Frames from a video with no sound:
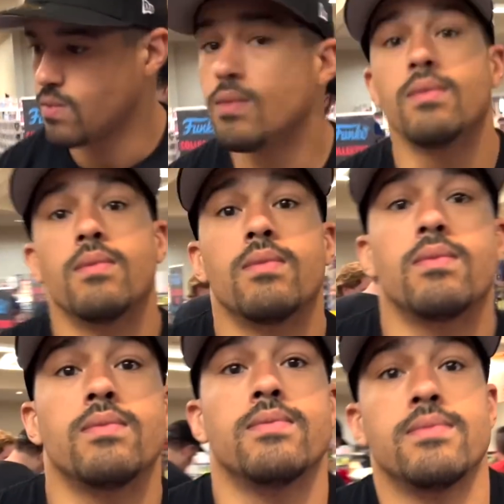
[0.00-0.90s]
texting his
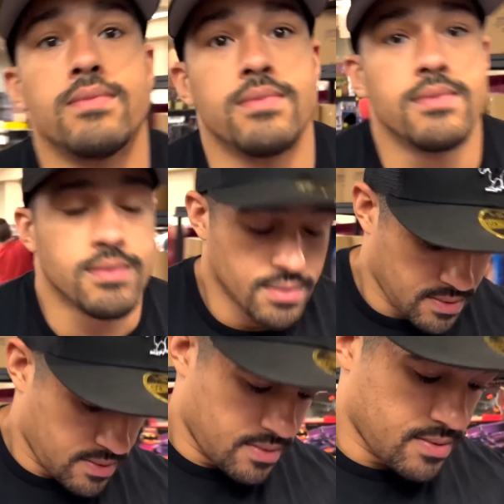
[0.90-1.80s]
partner to make sure he can
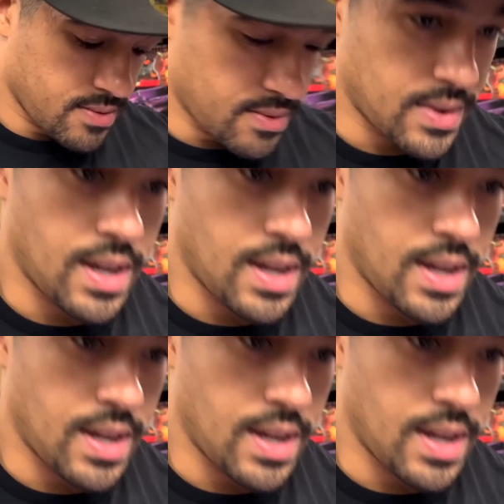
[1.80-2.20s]
spend all the money.